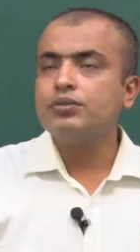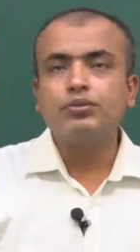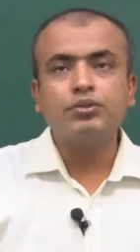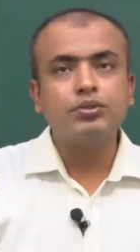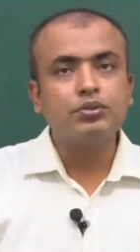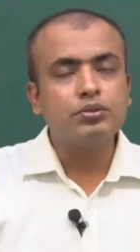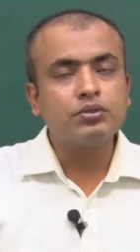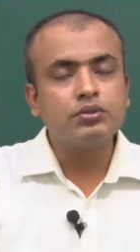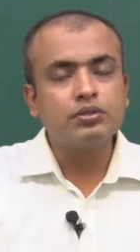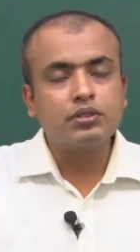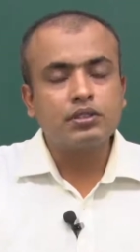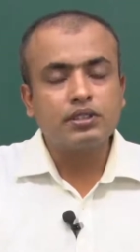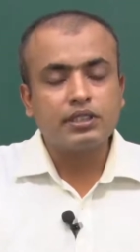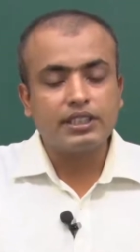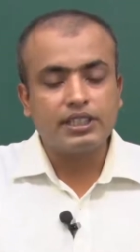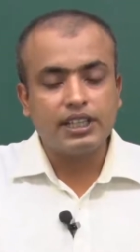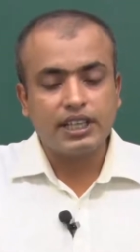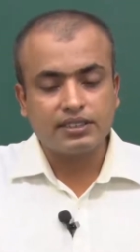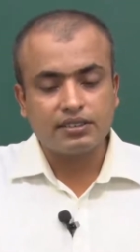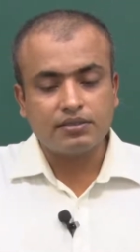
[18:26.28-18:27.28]
use, it
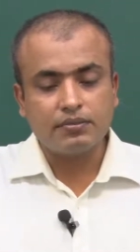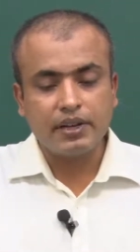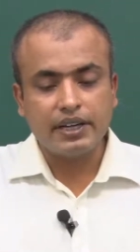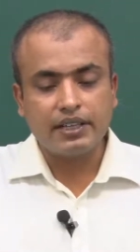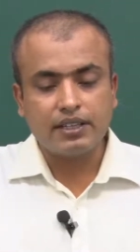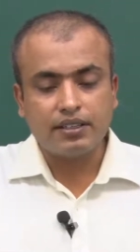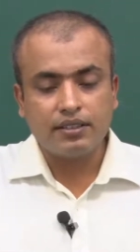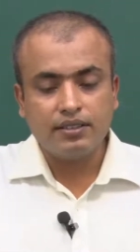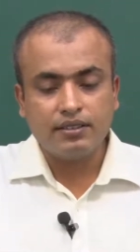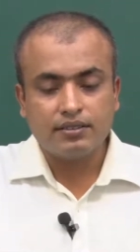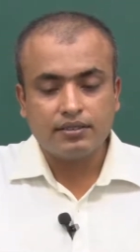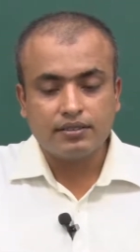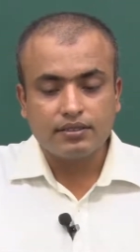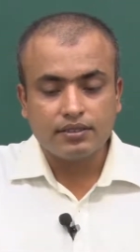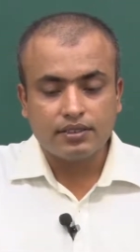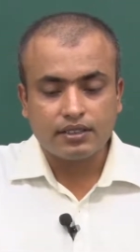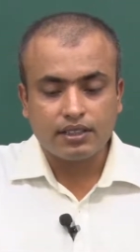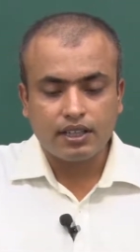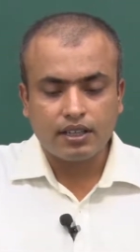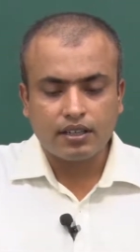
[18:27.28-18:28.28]
does not matter,
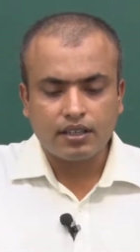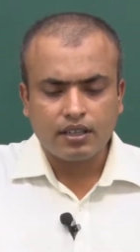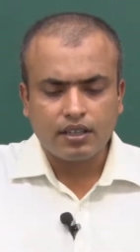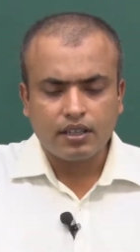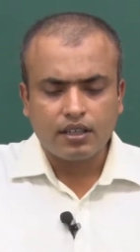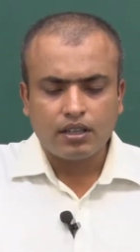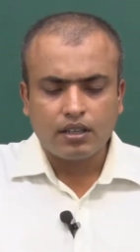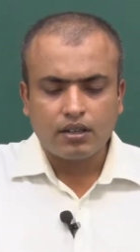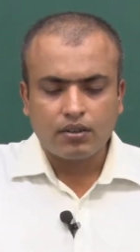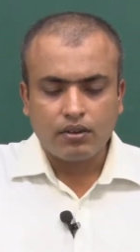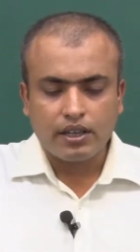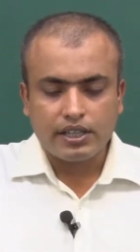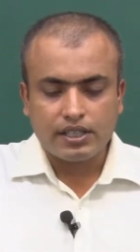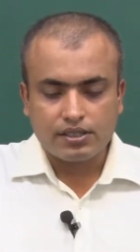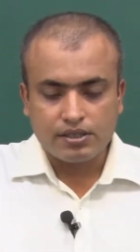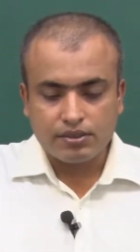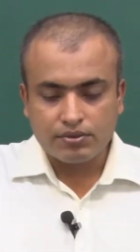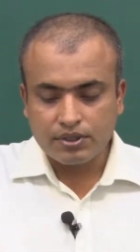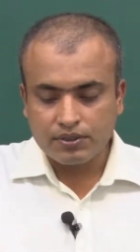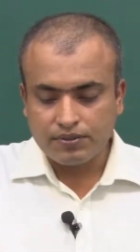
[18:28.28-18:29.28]
they are quite
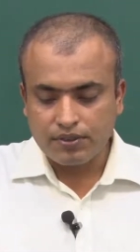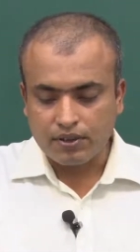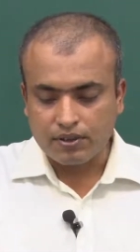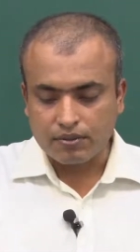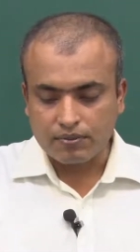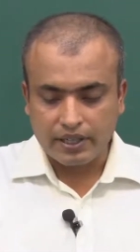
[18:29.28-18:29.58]
uniform